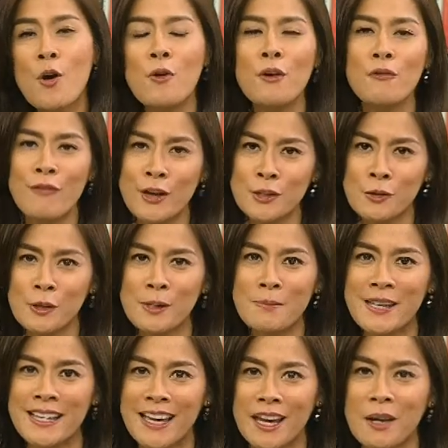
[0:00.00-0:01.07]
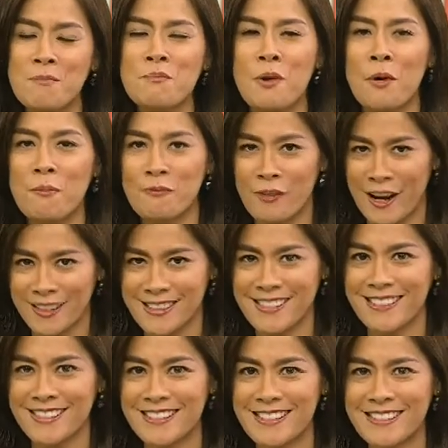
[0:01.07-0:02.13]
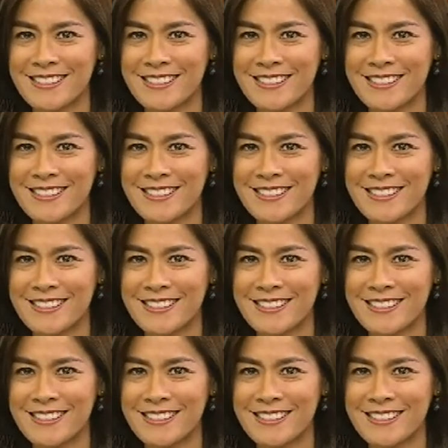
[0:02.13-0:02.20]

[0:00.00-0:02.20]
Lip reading: who eventually became Pope Francis.